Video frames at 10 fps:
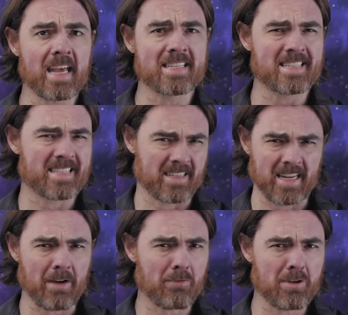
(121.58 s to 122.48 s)
as
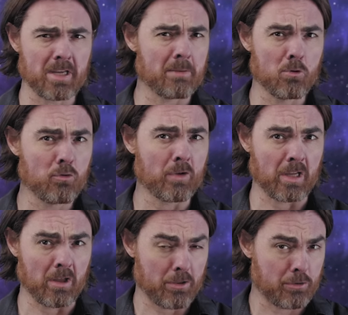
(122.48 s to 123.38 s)
everything
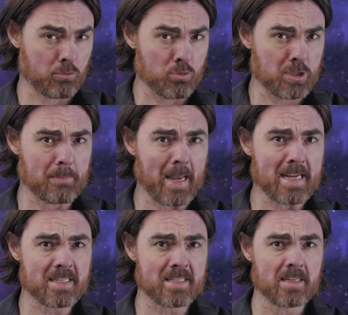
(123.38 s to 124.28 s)
moving through
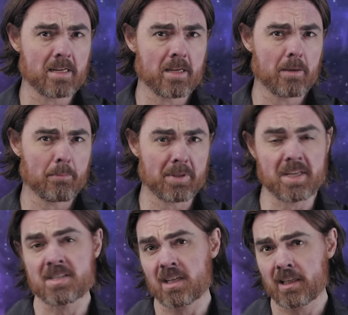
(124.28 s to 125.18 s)
space, but
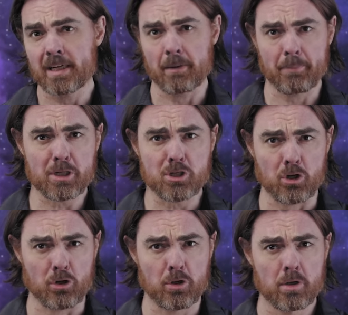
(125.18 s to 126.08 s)
there's a cleaner
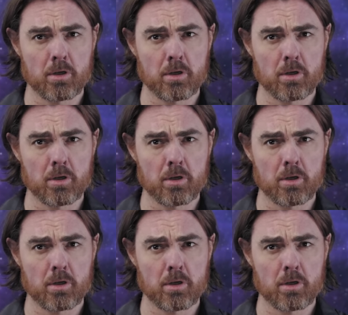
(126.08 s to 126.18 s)
picture.